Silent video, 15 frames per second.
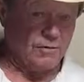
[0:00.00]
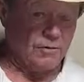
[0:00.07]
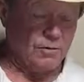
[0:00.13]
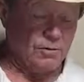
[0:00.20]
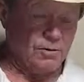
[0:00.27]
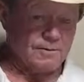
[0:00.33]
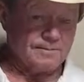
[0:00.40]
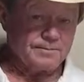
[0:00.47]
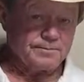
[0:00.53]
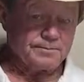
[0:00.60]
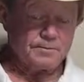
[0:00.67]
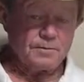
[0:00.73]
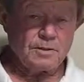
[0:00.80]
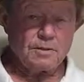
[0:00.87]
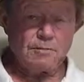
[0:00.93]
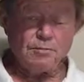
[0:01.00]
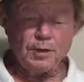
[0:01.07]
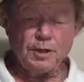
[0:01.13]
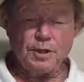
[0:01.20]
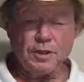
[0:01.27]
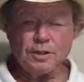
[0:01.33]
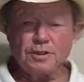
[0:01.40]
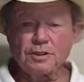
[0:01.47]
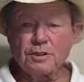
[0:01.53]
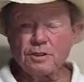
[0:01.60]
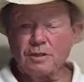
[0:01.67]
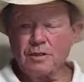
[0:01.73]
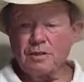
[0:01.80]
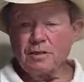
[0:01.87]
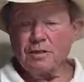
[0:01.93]
for. Because
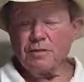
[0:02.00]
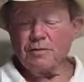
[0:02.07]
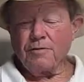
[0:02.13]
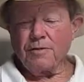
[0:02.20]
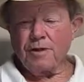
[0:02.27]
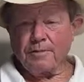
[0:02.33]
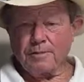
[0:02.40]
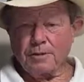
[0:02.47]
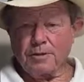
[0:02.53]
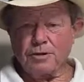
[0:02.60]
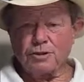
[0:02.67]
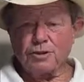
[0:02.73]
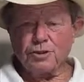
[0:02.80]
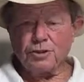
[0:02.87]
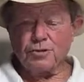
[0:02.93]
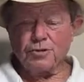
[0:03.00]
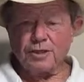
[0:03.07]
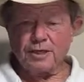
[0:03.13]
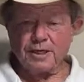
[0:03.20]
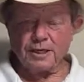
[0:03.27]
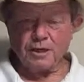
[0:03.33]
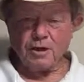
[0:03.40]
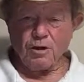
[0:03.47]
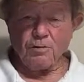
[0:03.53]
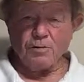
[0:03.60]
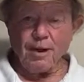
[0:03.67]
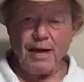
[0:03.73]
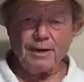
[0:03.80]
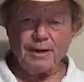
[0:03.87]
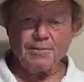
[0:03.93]
they put on a suit and let a dog
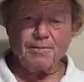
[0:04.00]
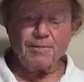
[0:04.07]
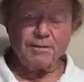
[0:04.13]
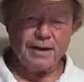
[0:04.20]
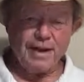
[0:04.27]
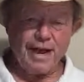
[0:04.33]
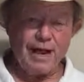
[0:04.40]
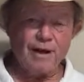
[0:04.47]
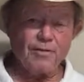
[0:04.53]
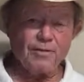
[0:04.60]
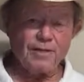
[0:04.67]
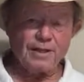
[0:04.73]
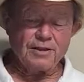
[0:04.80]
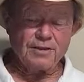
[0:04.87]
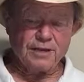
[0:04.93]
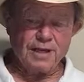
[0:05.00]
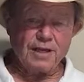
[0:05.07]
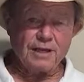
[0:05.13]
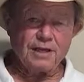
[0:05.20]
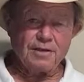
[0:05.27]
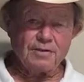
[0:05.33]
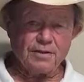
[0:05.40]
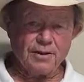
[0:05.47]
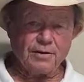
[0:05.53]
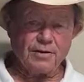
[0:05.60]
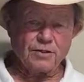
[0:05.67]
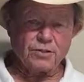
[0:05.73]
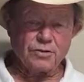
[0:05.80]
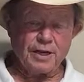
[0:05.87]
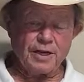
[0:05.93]
bite them, now they think they're a
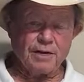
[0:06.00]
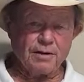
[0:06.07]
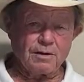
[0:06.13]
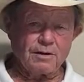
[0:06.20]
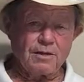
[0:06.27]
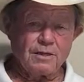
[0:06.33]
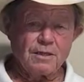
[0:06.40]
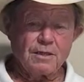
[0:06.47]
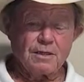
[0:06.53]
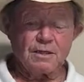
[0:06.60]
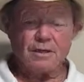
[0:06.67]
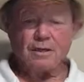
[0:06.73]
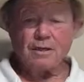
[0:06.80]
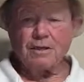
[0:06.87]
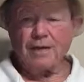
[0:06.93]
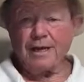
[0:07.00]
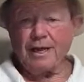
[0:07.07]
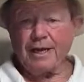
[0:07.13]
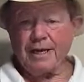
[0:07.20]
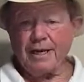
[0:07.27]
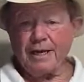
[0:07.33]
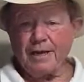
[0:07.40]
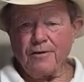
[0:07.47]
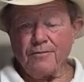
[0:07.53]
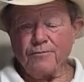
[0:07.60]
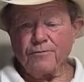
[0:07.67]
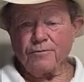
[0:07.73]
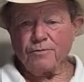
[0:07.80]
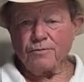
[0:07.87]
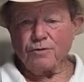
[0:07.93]
trainer. And if
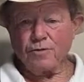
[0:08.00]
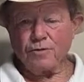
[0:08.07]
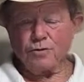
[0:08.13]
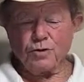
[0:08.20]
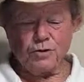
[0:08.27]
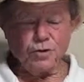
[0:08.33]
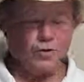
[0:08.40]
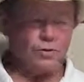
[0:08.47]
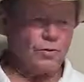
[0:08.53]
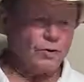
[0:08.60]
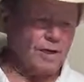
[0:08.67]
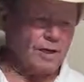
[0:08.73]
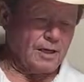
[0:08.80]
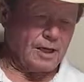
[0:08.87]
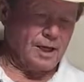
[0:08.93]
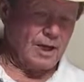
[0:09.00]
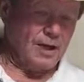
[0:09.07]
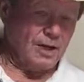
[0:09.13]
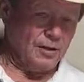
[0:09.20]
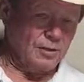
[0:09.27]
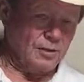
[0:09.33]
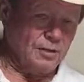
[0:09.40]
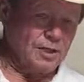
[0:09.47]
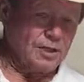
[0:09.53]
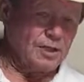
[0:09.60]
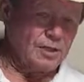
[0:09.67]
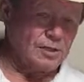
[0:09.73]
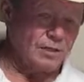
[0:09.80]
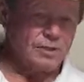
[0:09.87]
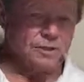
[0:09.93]
you do, again, your
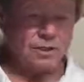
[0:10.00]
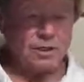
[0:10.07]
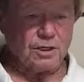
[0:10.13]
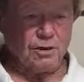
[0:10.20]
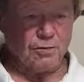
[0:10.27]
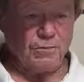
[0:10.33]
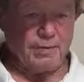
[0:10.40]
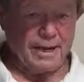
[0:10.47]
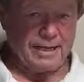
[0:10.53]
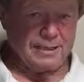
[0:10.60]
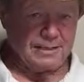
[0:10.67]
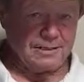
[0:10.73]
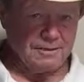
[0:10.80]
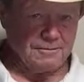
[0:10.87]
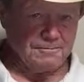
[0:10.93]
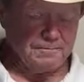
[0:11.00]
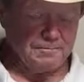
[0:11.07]
research, it'll go back to